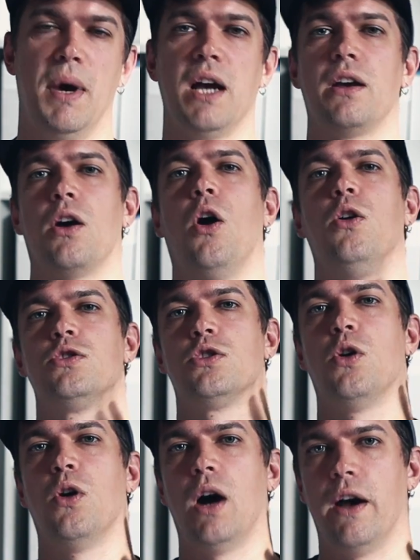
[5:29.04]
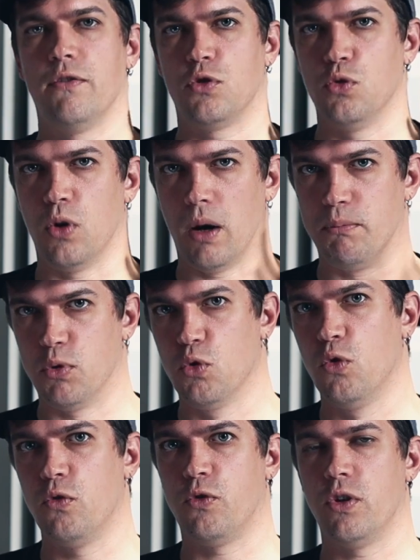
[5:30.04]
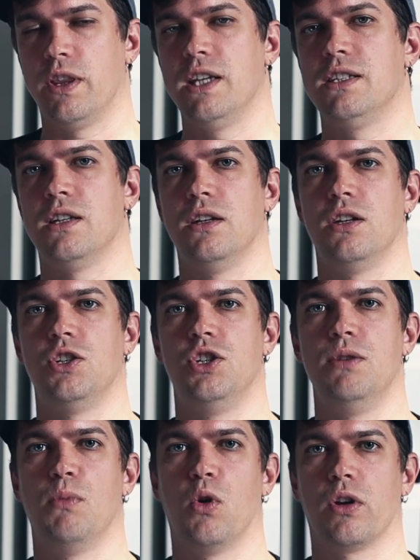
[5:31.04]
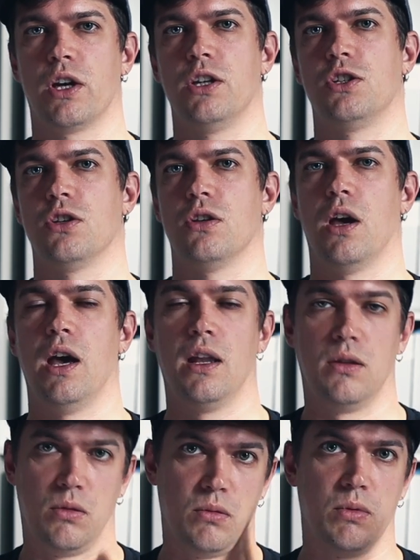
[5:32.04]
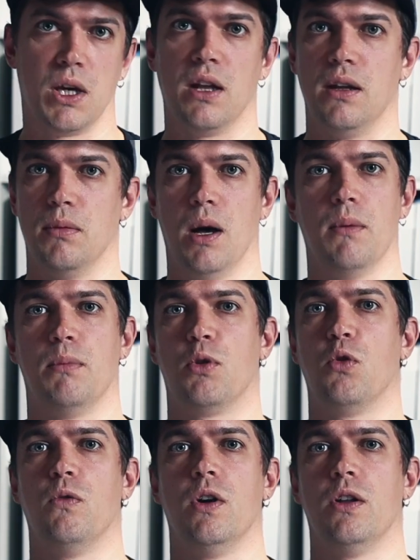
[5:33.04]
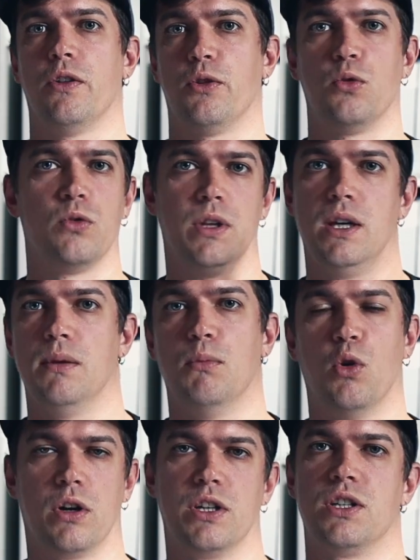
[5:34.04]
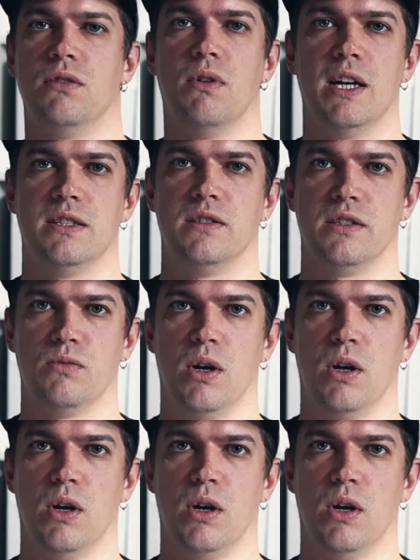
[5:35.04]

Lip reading: Bank also have to approve for this NHG mortgage, and we get an approval through the mortgage advisor as